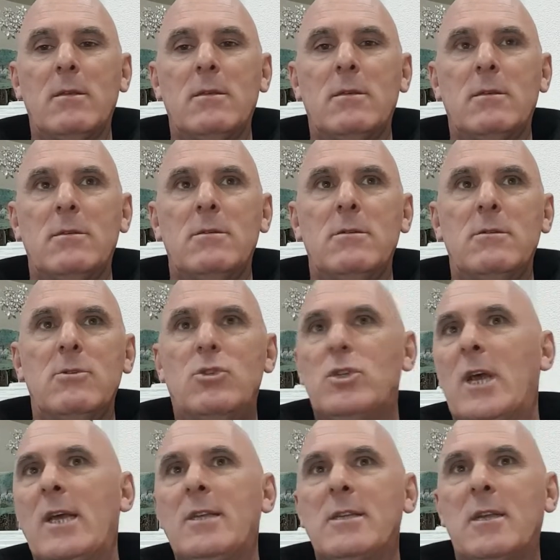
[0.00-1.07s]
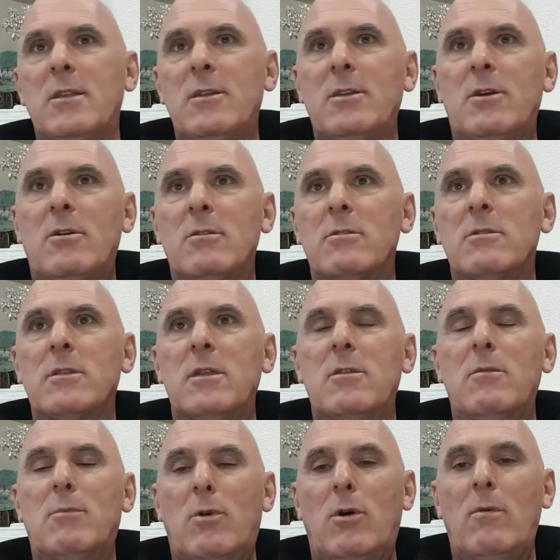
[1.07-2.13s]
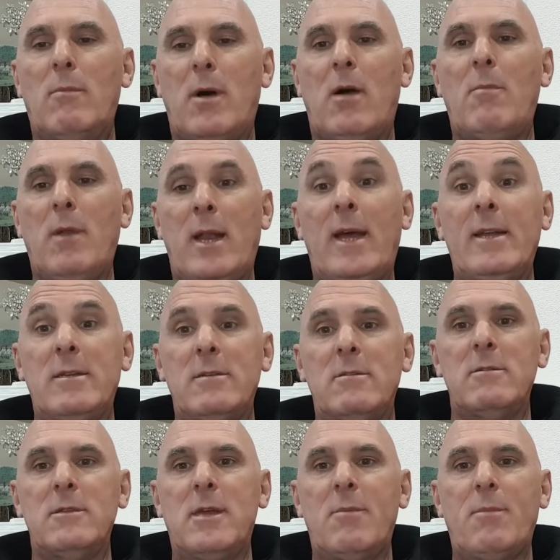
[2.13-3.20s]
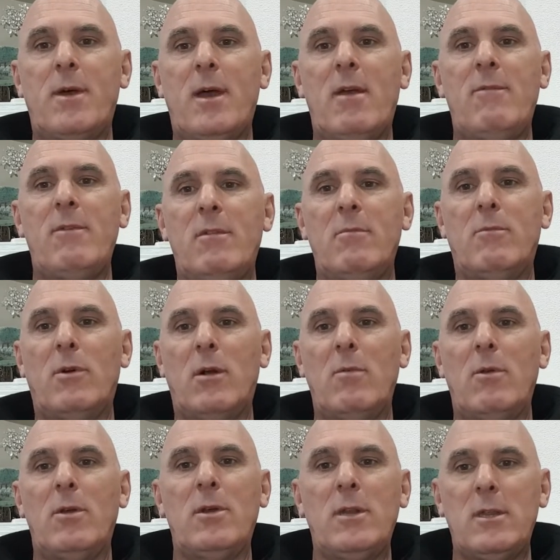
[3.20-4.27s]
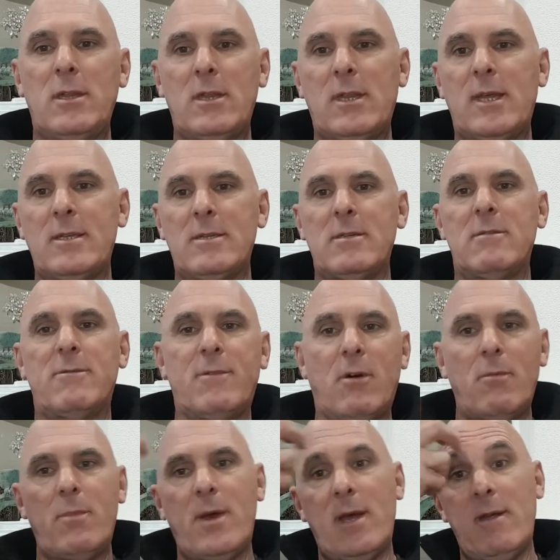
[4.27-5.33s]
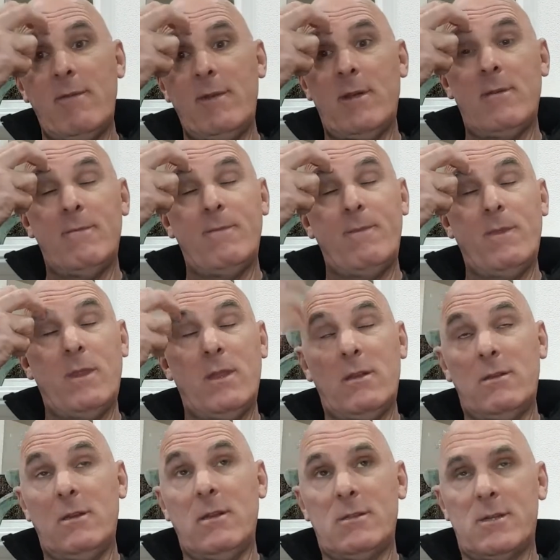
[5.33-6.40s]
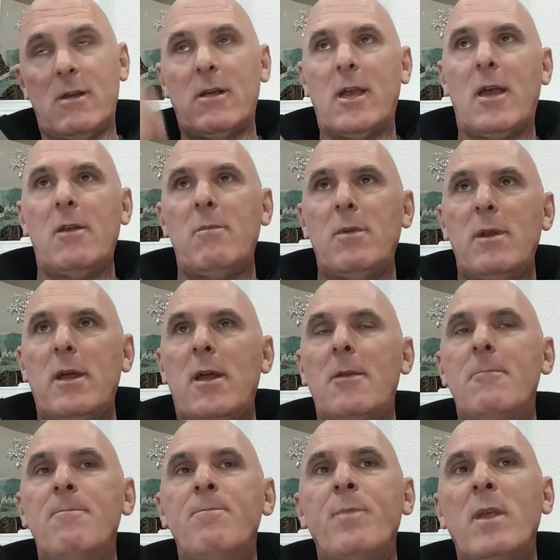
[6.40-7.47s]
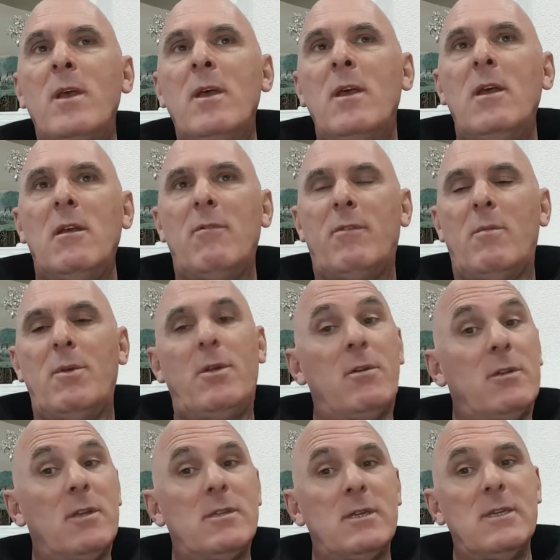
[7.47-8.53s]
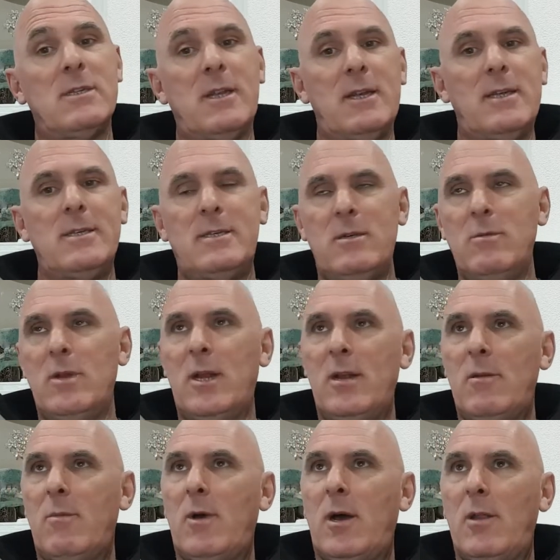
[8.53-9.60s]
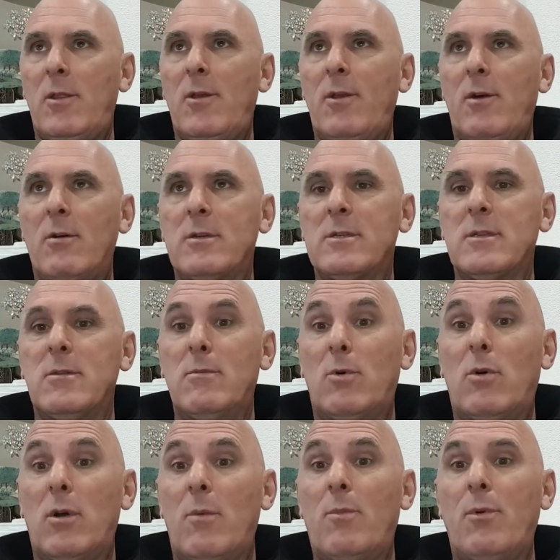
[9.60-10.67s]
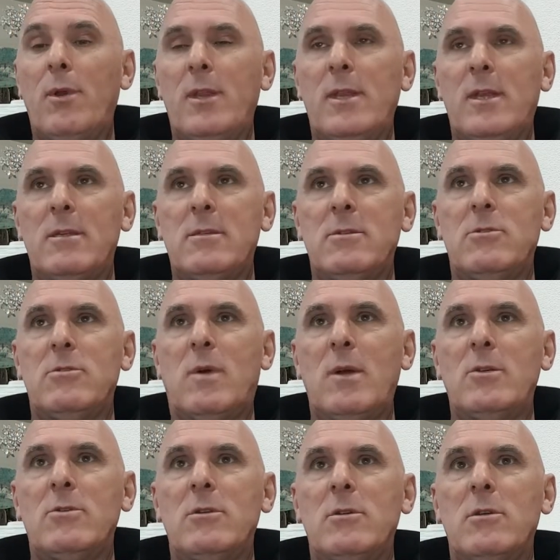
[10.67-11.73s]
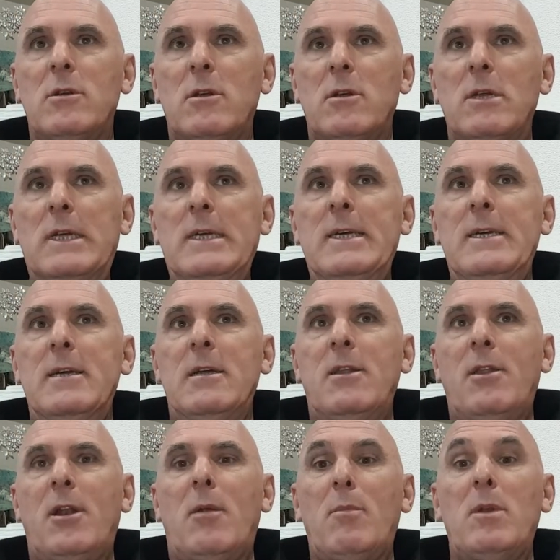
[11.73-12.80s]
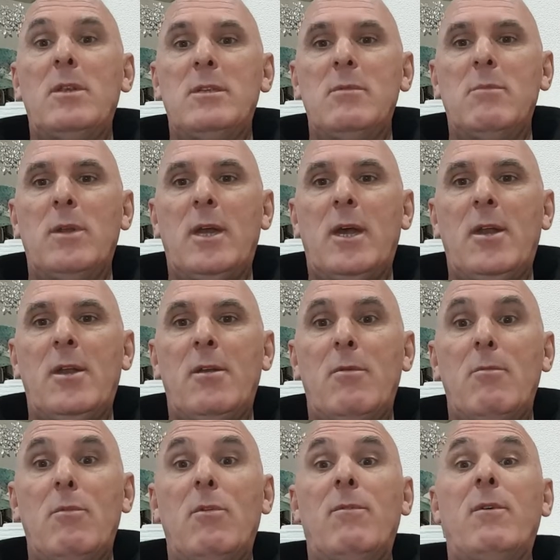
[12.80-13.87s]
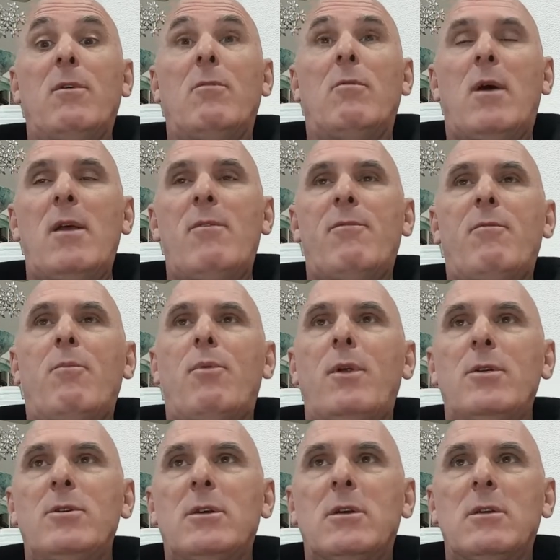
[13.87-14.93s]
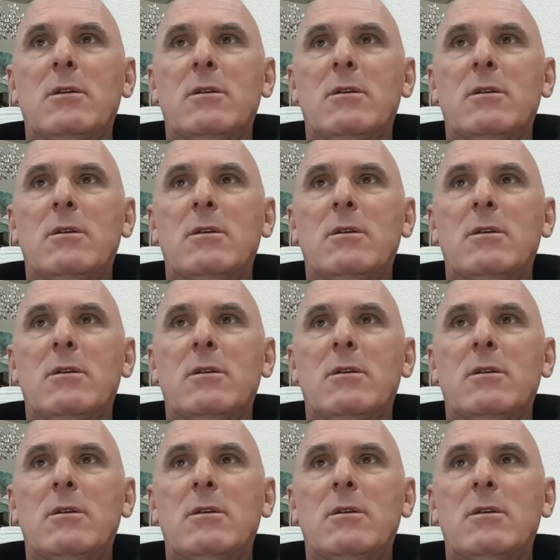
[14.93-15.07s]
to chase other dogs, then the more I'm allowed to do that behaviour, the more I'm learning that that's a default behaviour, that it's okay to be done. If I'm a dog that's easily intimidated by other dogs, and the more I'm put in that situation that I'm intimidated and moving away from pressure